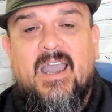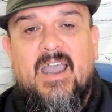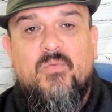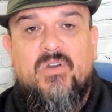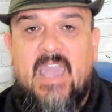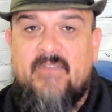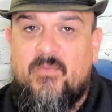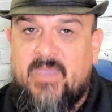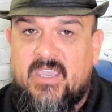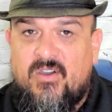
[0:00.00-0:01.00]
Uh, we'll have
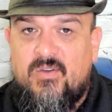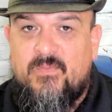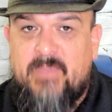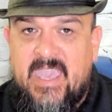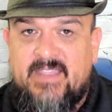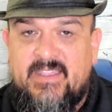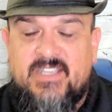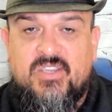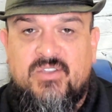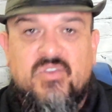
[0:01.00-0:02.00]
a big old bin
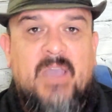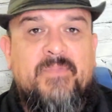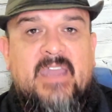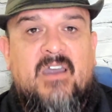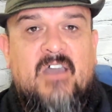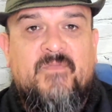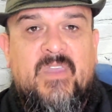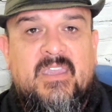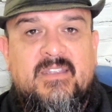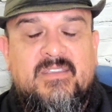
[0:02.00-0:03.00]
that you can drop that off
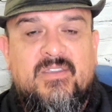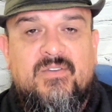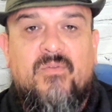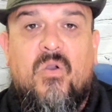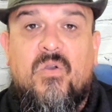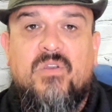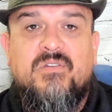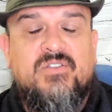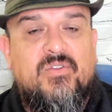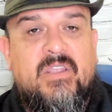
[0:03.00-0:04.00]
into
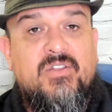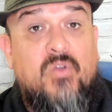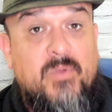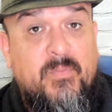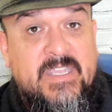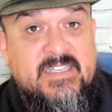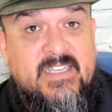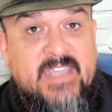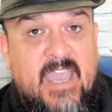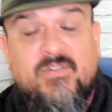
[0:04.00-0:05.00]
or during normal
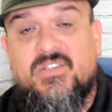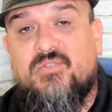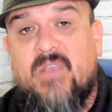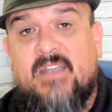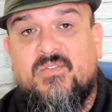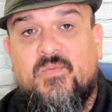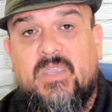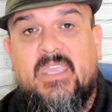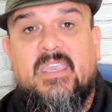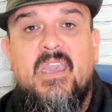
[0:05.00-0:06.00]
business hours throughout the
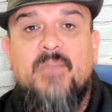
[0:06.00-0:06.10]
week.